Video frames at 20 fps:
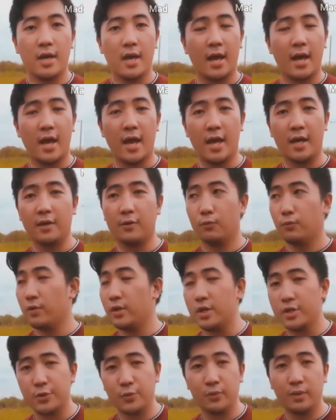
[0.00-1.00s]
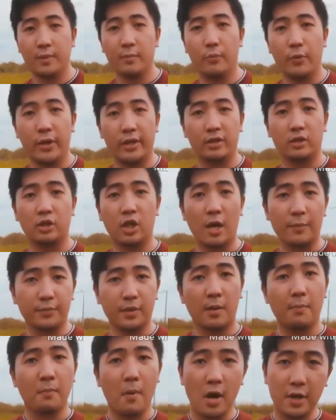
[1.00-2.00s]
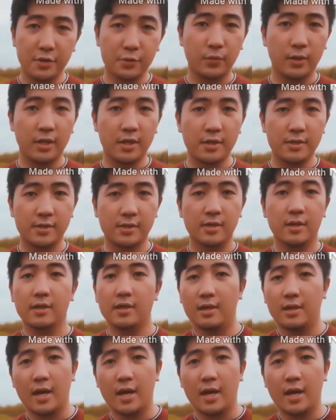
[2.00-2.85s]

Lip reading: And we usually bring laptop bags with us